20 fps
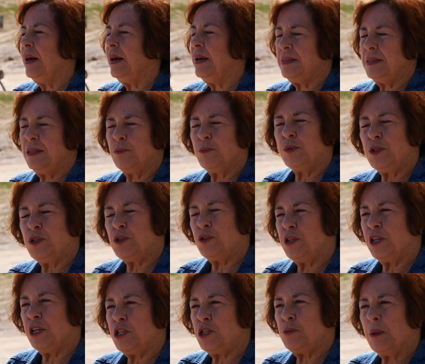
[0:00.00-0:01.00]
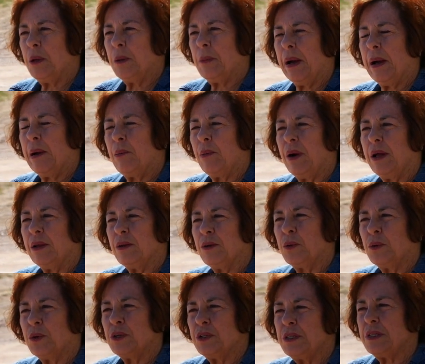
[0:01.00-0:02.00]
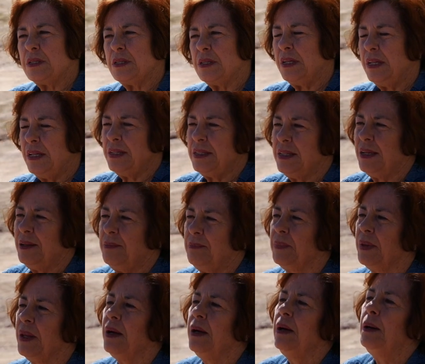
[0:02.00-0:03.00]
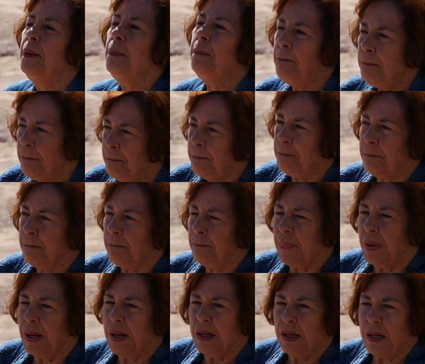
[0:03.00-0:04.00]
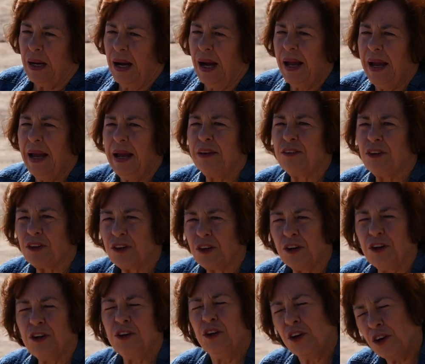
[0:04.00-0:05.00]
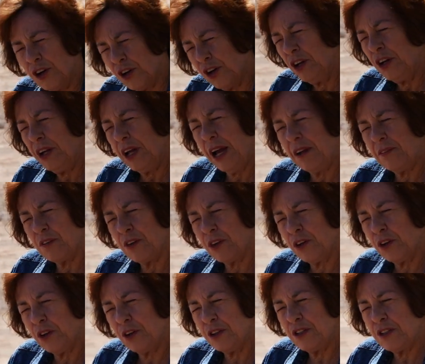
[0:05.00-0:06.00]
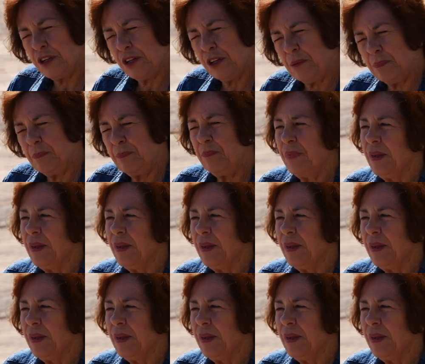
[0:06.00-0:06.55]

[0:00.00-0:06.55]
I said, "Would you teach me about wild horses?" And he said, "Hmm." I had to learn. You're going to have to learn too.